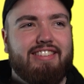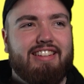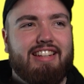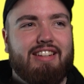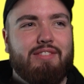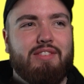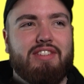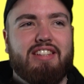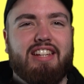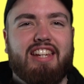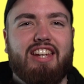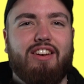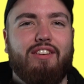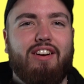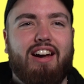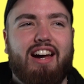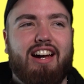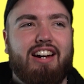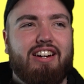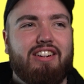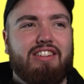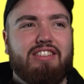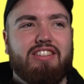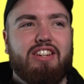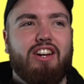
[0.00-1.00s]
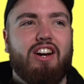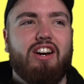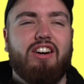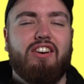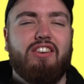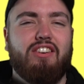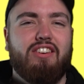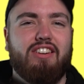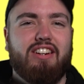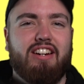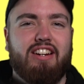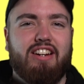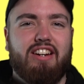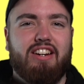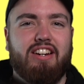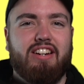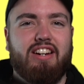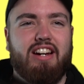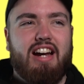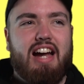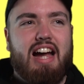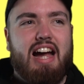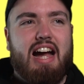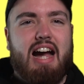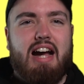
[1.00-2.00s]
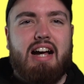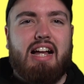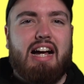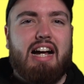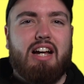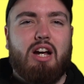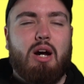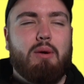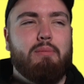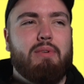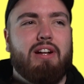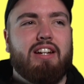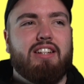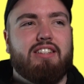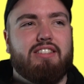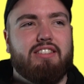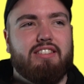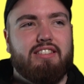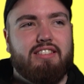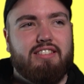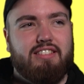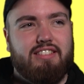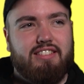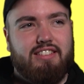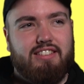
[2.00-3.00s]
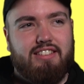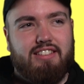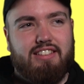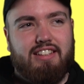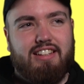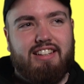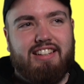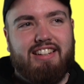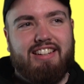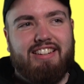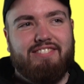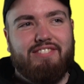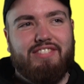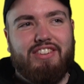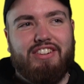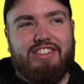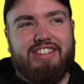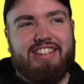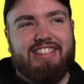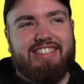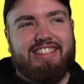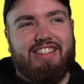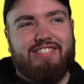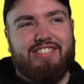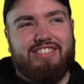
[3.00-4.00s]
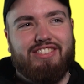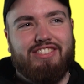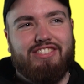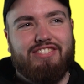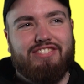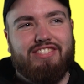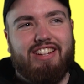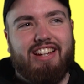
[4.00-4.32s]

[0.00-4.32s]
Let me take you out. Yo, uh, I, I, got a mansion. Uh, all this type of stuff.